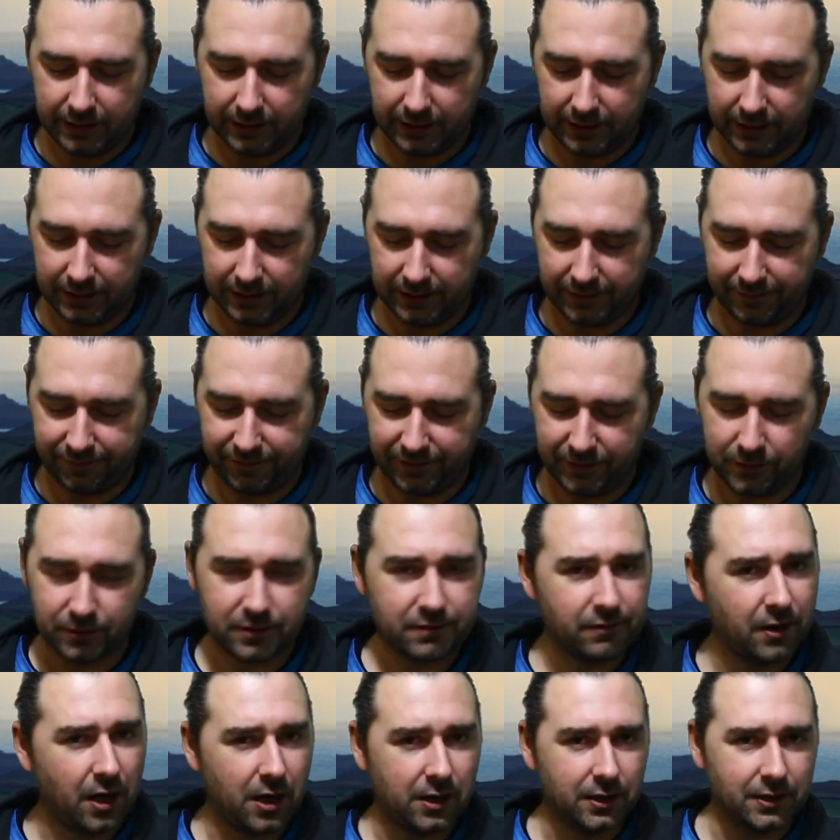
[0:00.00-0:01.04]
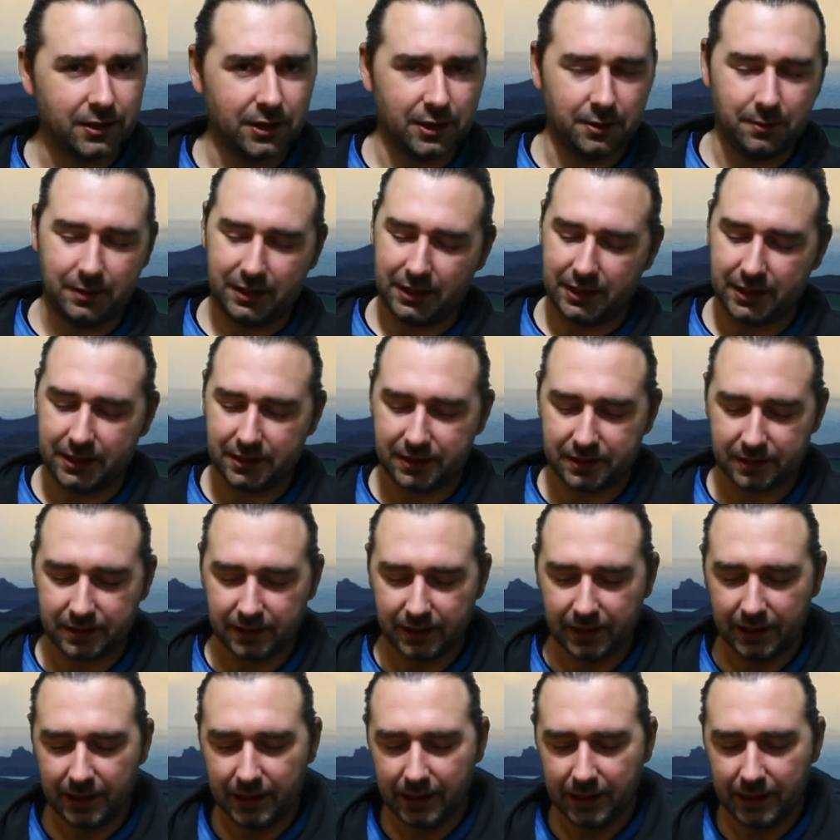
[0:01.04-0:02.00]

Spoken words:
It feels wrong doing this,